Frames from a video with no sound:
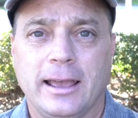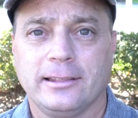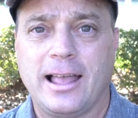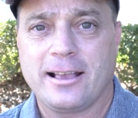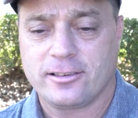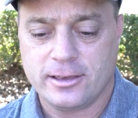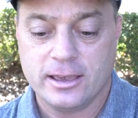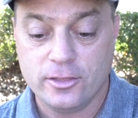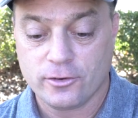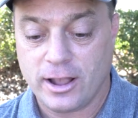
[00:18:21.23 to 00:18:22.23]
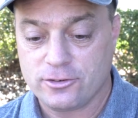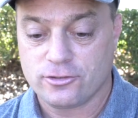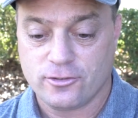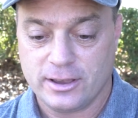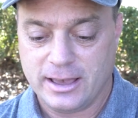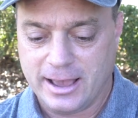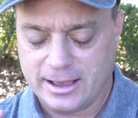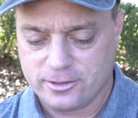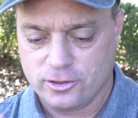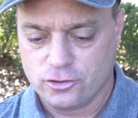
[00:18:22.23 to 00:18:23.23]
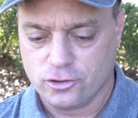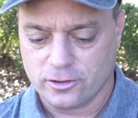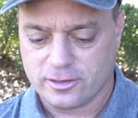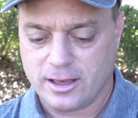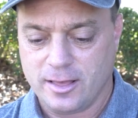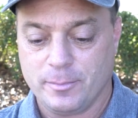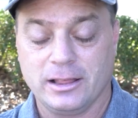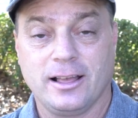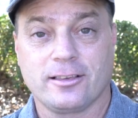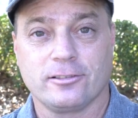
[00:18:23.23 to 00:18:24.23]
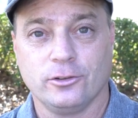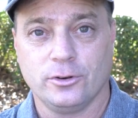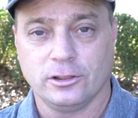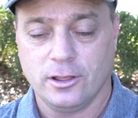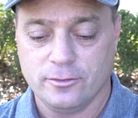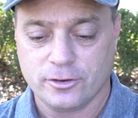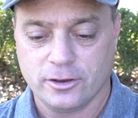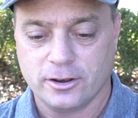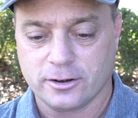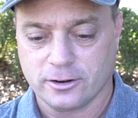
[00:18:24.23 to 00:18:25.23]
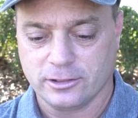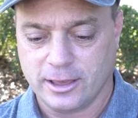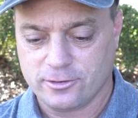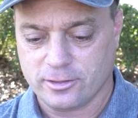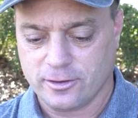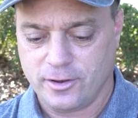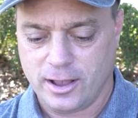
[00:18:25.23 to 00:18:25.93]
And lastly, in the registry, I actually just got my last Luna Lovegood under Legends of